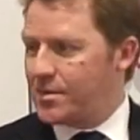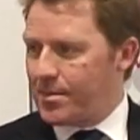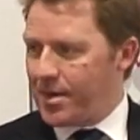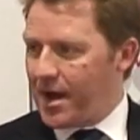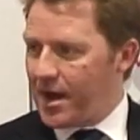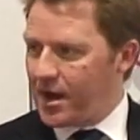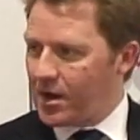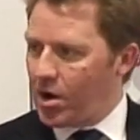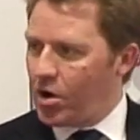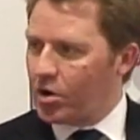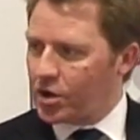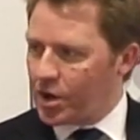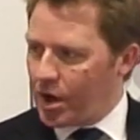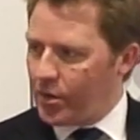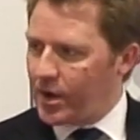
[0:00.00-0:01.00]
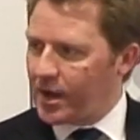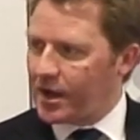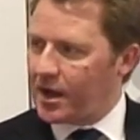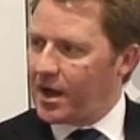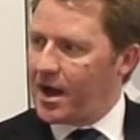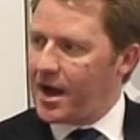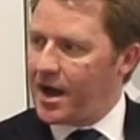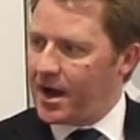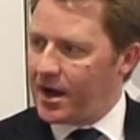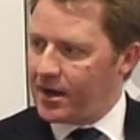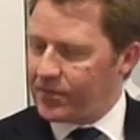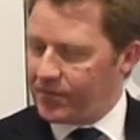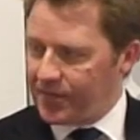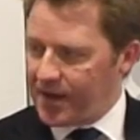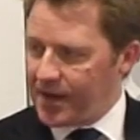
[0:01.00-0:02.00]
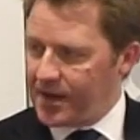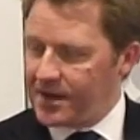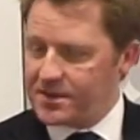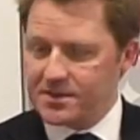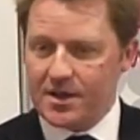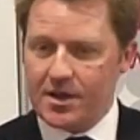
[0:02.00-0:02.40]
to be paying ongoing high fees.